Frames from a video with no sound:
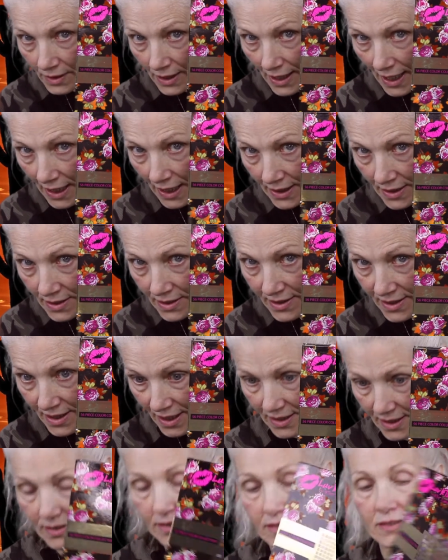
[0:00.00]
It is
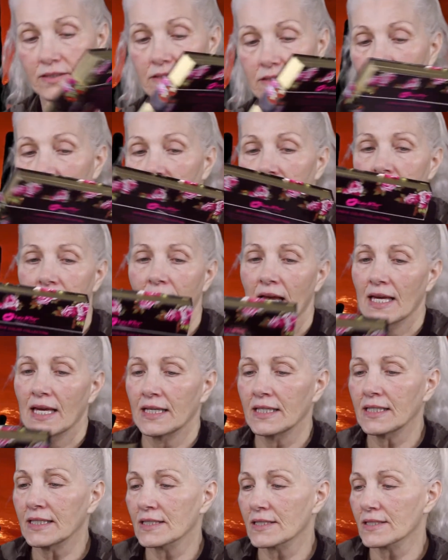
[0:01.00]
this.
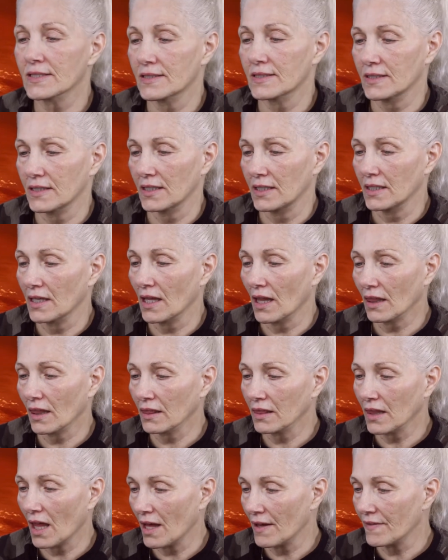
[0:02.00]
It is the
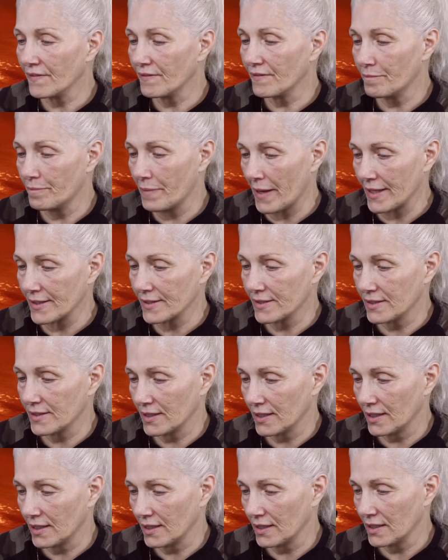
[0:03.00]
Luv
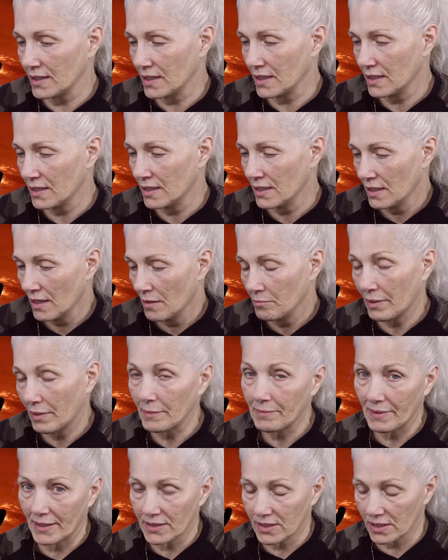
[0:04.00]
Betsey by
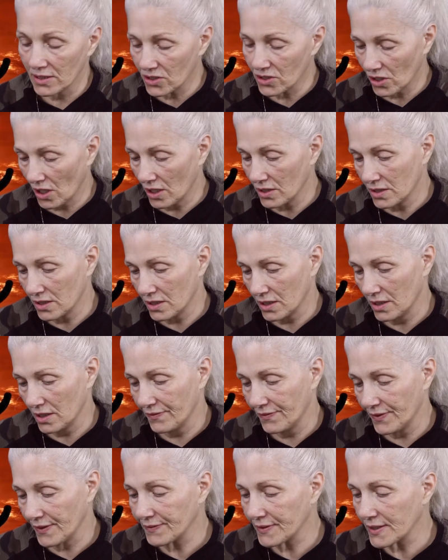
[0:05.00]
Betsey Johnson
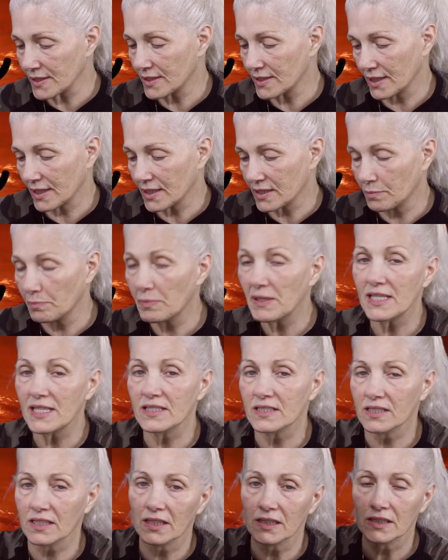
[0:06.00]

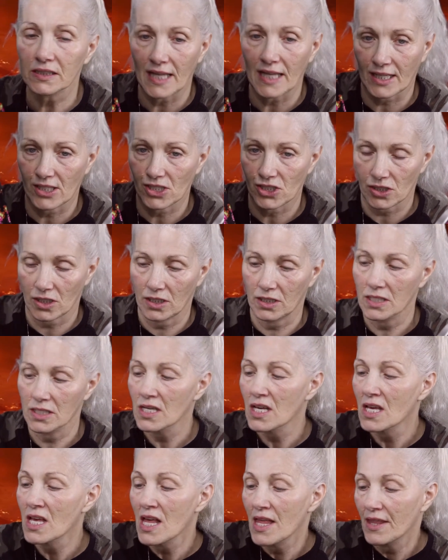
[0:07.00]
56-piece collection.
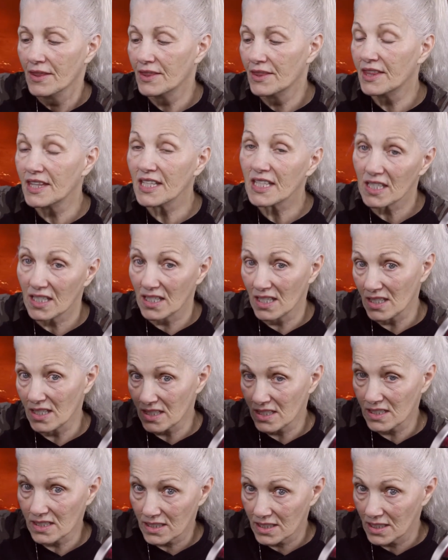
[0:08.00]

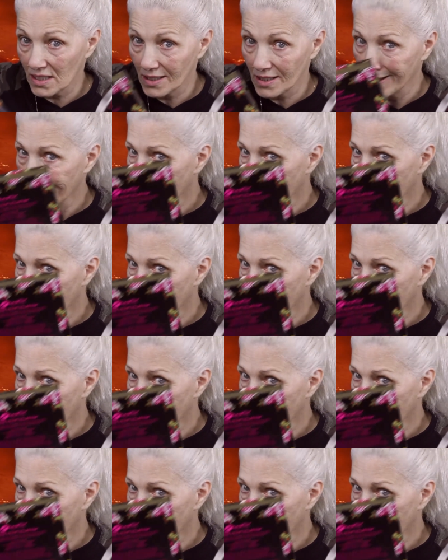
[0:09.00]
This